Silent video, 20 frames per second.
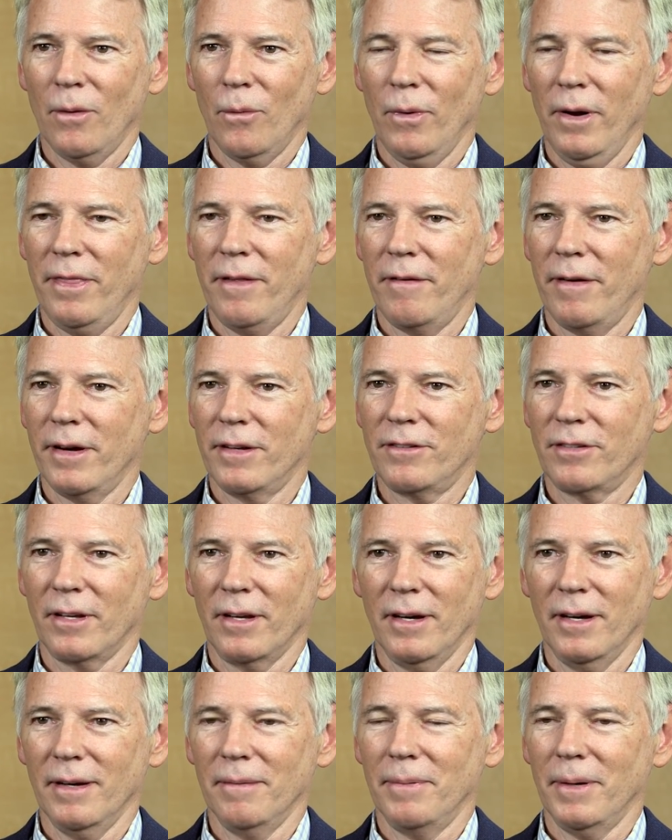whether it's
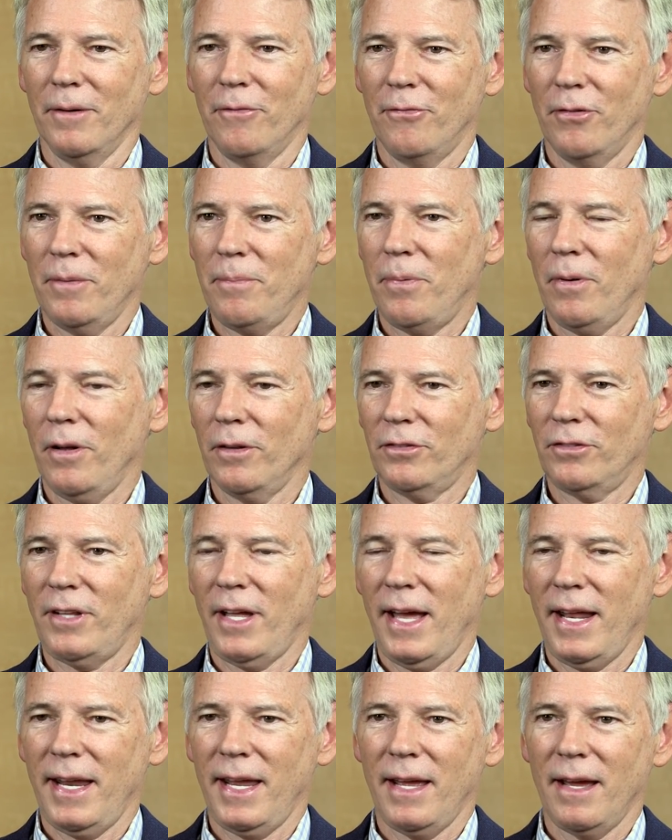a, a football
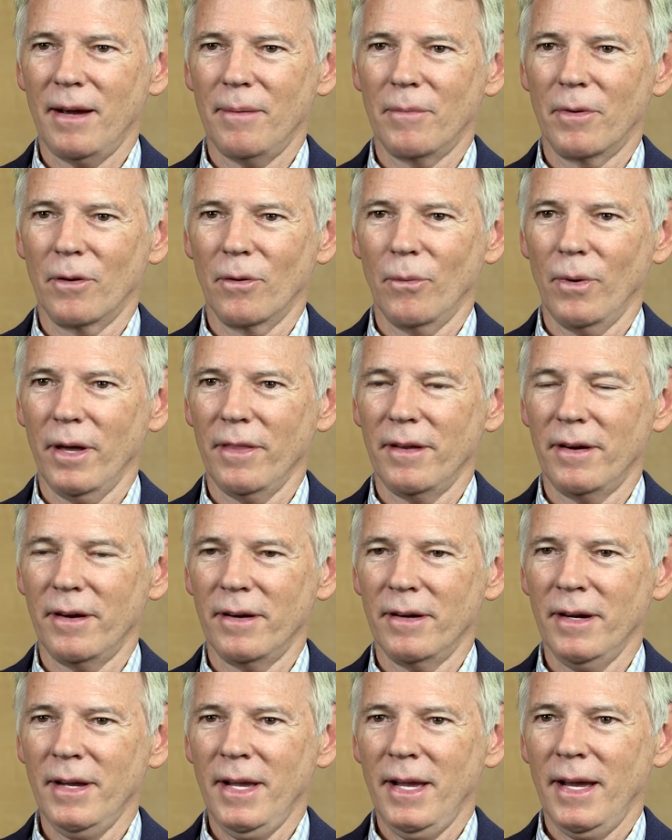stadium or
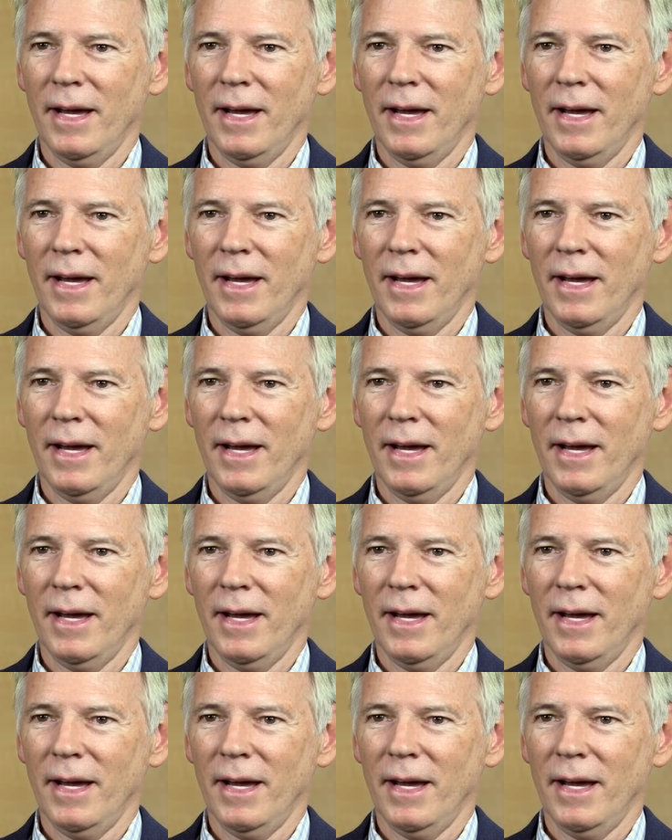whether